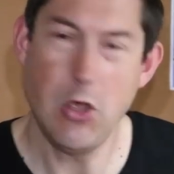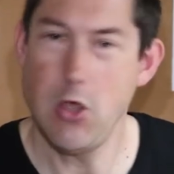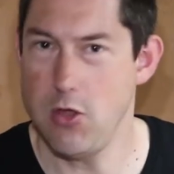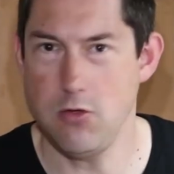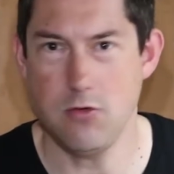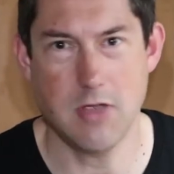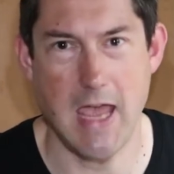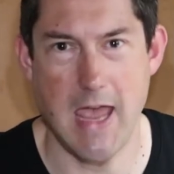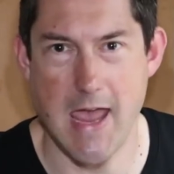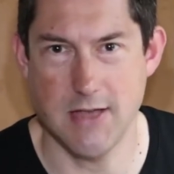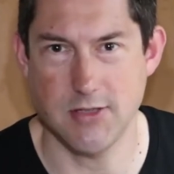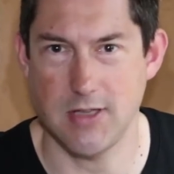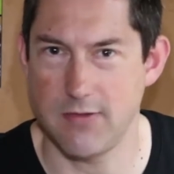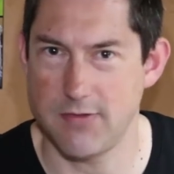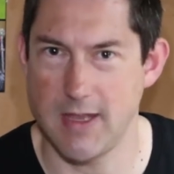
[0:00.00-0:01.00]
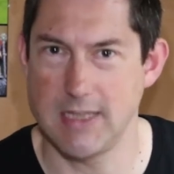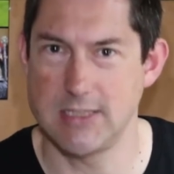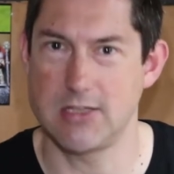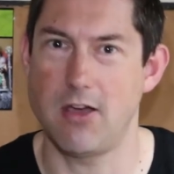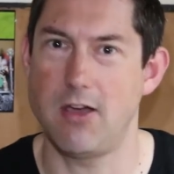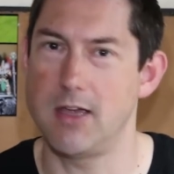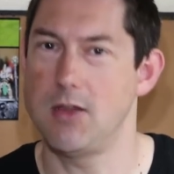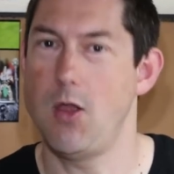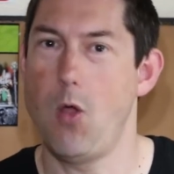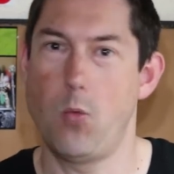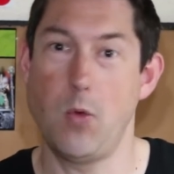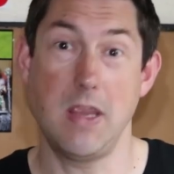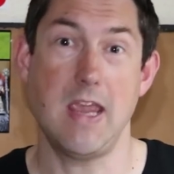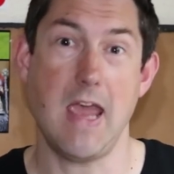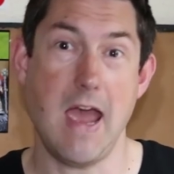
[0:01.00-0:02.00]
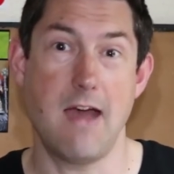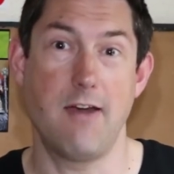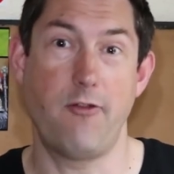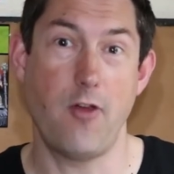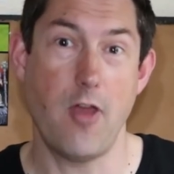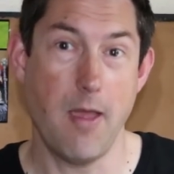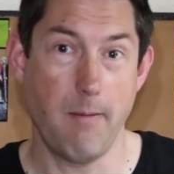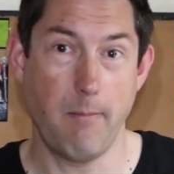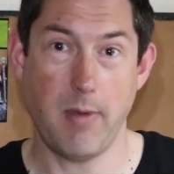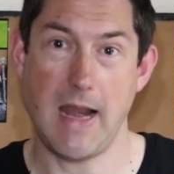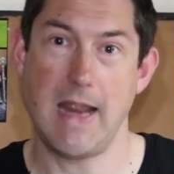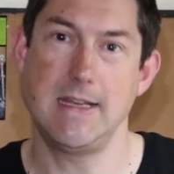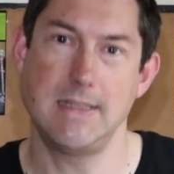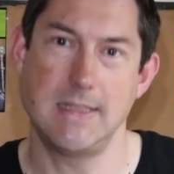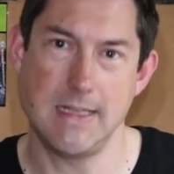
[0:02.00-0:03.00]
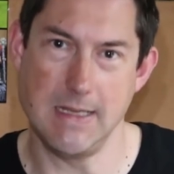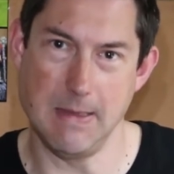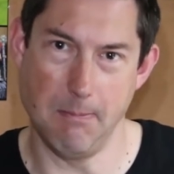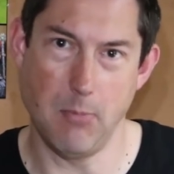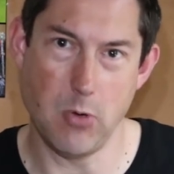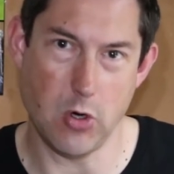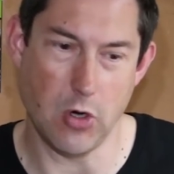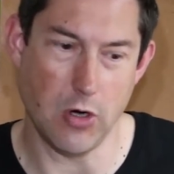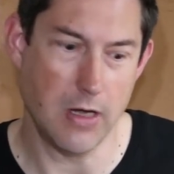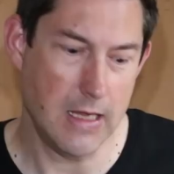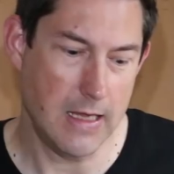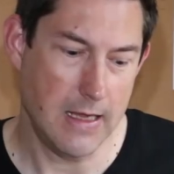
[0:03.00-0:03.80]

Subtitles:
Who cares if they die? We have plenty more.